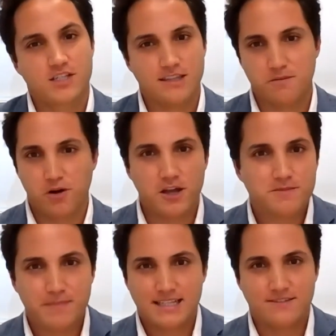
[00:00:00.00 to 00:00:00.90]
Just in the
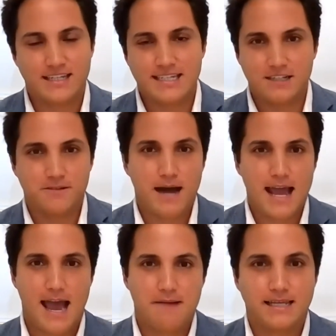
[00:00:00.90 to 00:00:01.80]
prospect of a deal
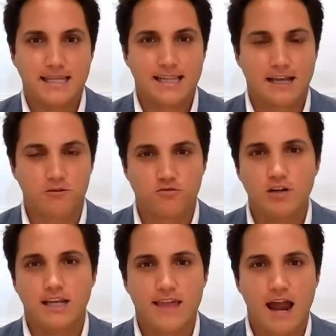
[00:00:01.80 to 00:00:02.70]
might happening. Like, it was
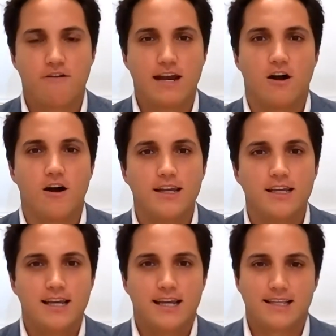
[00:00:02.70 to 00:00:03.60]
really that red
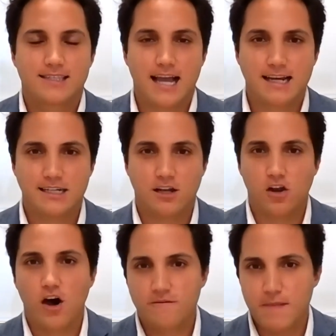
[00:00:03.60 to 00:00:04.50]
hot. It sucked in a
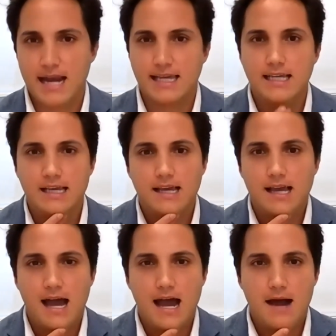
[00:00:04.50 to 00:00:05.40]
lot of money.
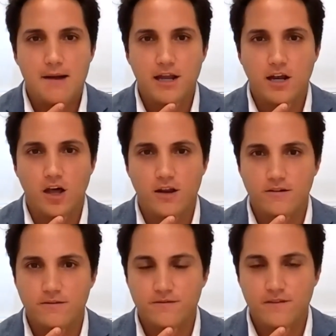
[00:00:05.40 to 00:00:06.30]
And a lot
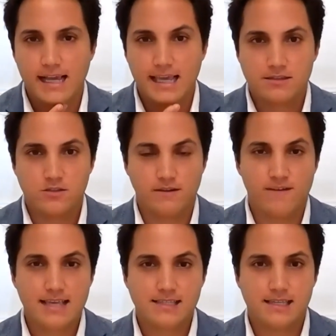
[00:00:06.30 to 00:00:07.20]
of, I guess, new
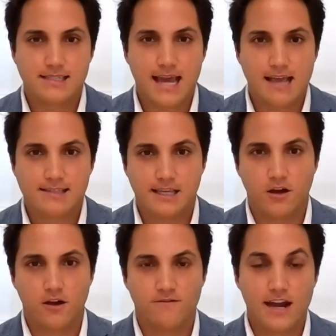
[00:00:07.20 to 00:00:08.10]
investors are now
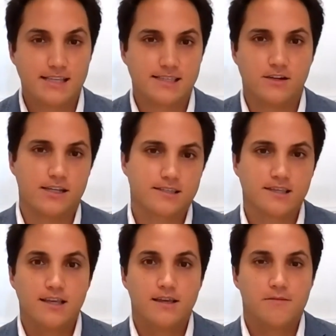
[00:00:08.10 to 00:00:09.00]
sitting on very
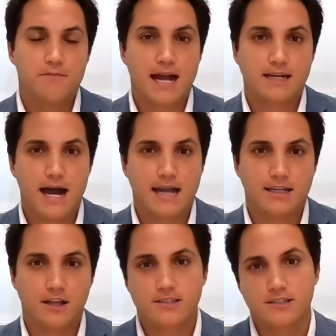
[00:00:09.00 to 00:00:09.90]
serious
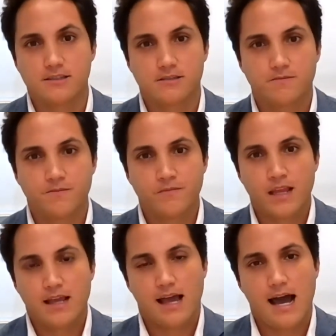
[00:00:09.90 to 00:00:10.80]
mark-to-market losses.
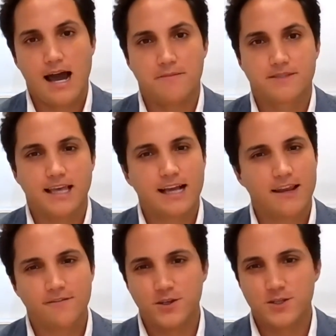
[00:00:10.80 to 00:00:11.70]
So they're
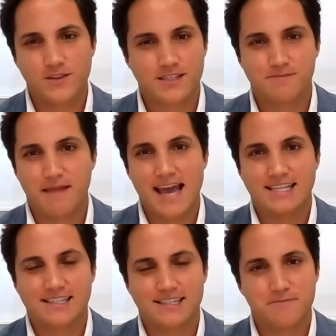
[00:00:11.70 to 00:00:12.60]
kind of the views on the
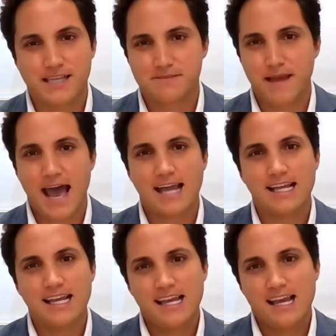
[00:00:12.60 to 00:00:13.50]
space. It's a mixed bag.
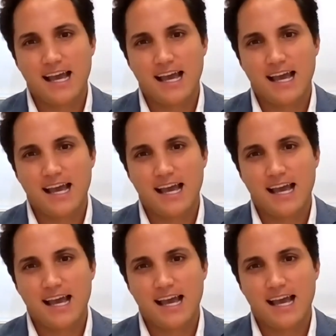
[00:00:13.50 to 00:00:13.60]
